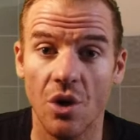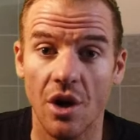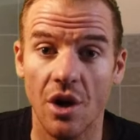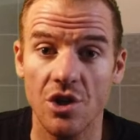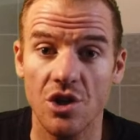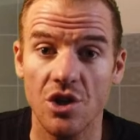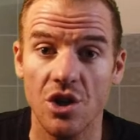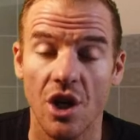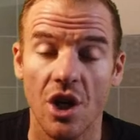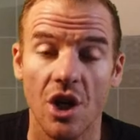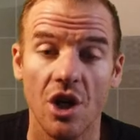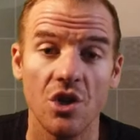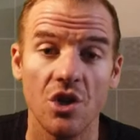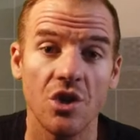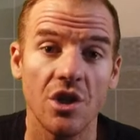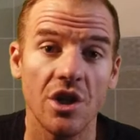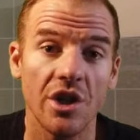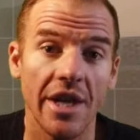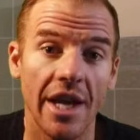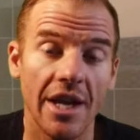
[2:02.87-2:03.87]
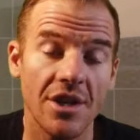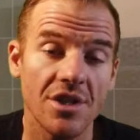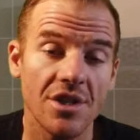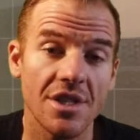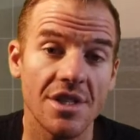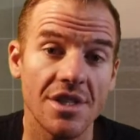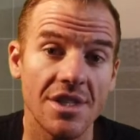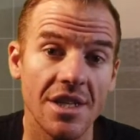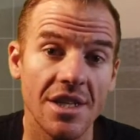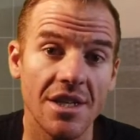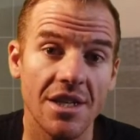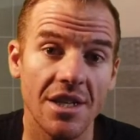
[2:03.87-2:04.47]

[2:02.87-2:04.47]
watch, you can actually see